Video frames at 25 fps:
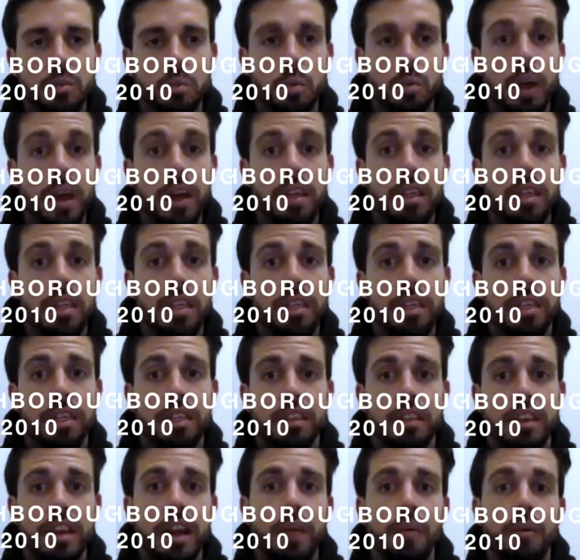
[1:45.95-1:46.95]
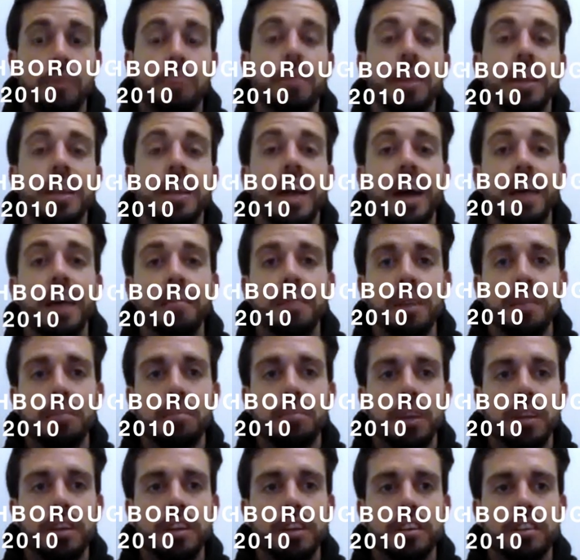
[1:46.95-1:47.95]
with my dad being
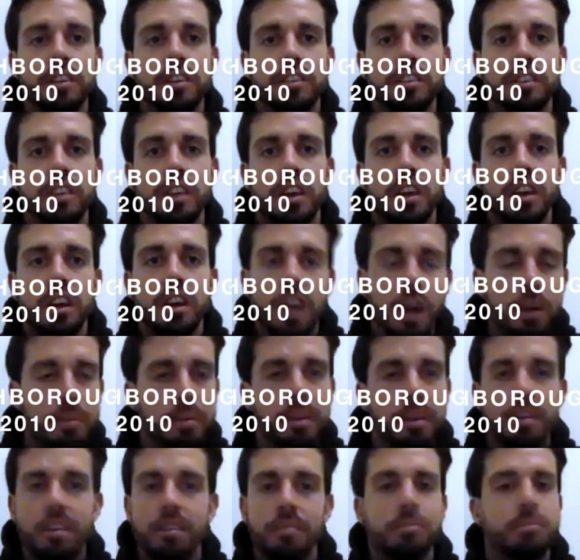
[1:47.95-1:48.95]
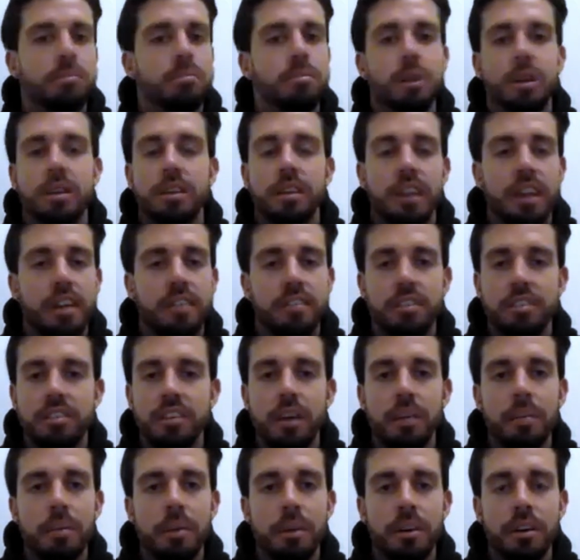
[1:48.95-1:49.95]
British, coming to Britain every
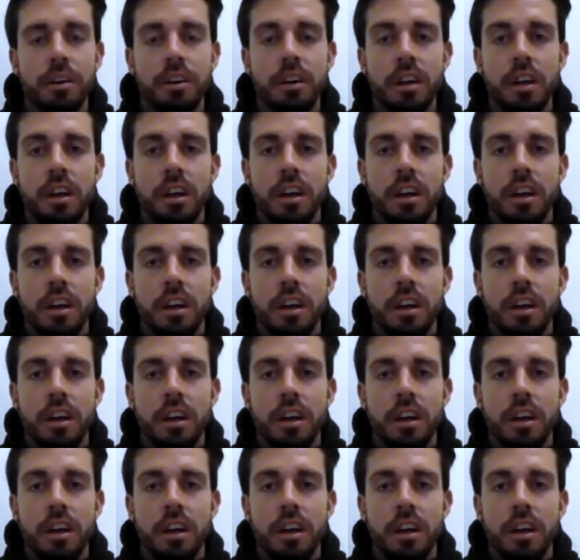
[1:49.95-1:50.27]
summer,